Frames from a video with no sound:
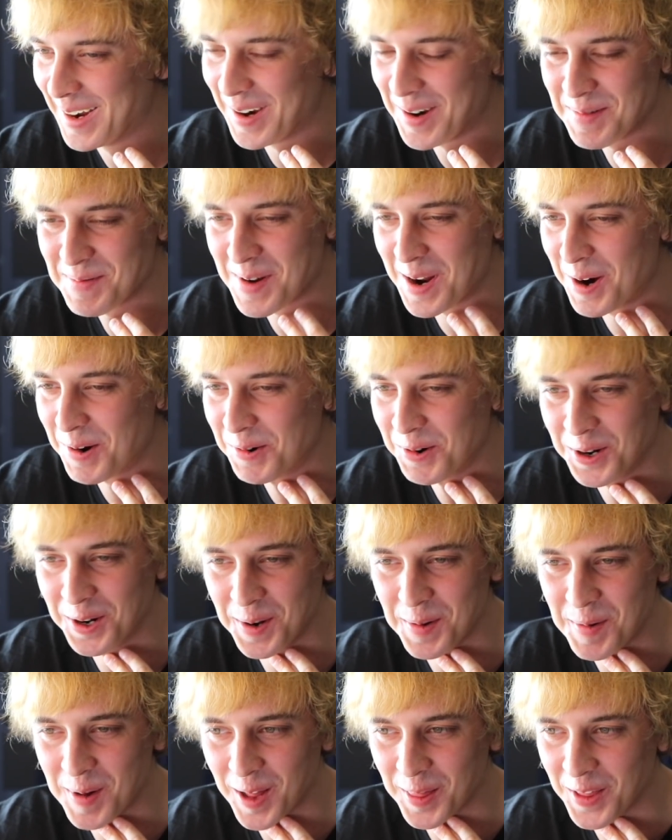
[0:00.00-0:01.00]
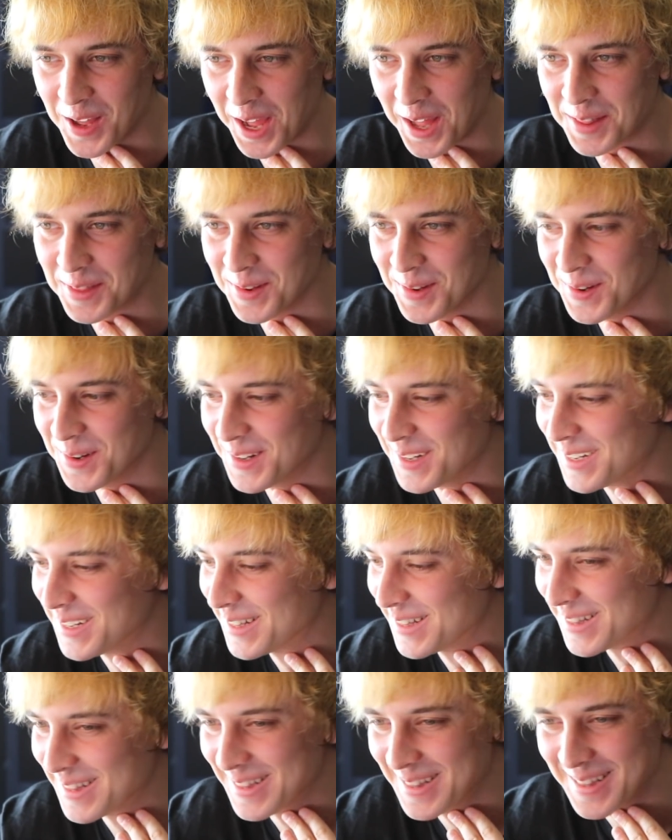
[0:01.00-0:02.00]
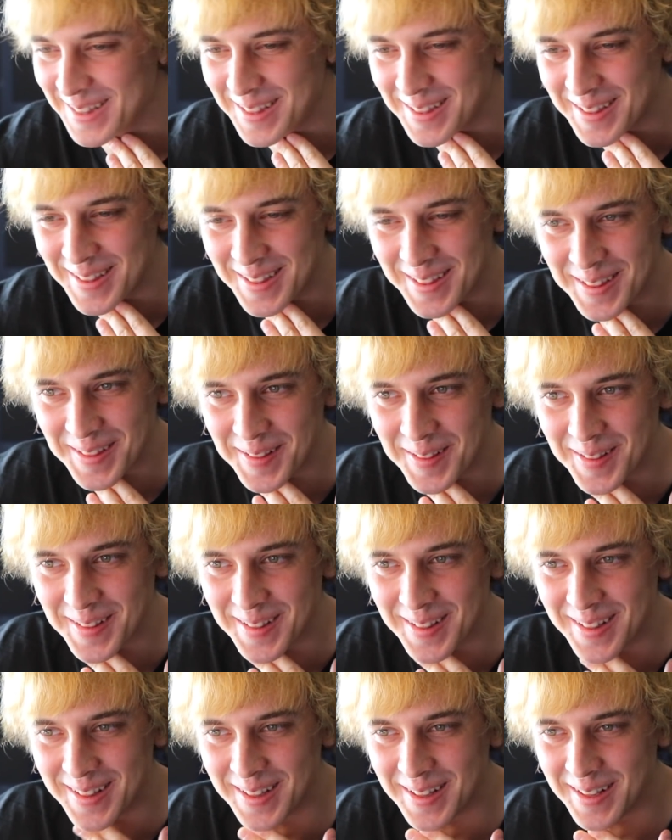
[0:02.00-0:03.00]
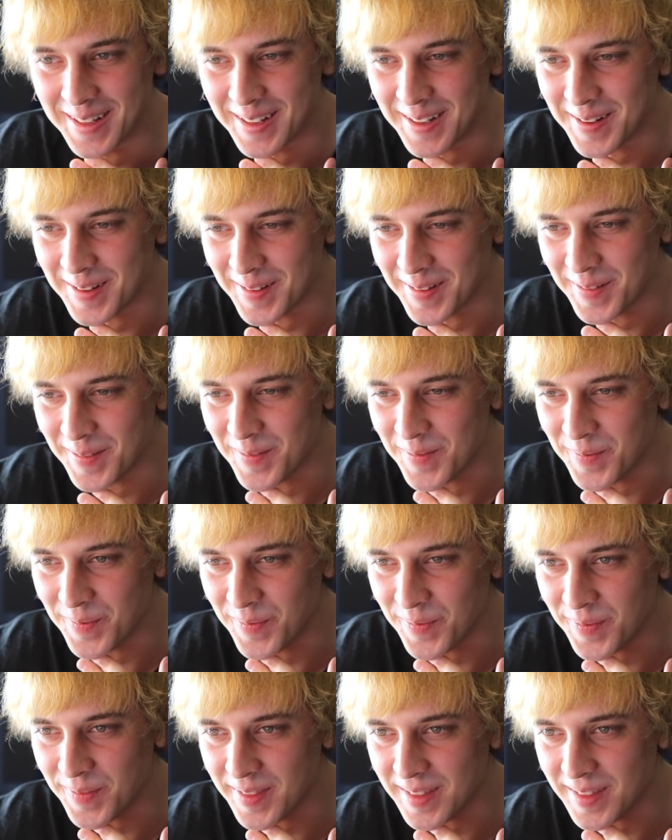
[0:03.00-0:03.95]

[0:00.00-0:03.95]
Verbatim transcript: I'm Maybe, not worried about that, dude. Not that it'll actually help, but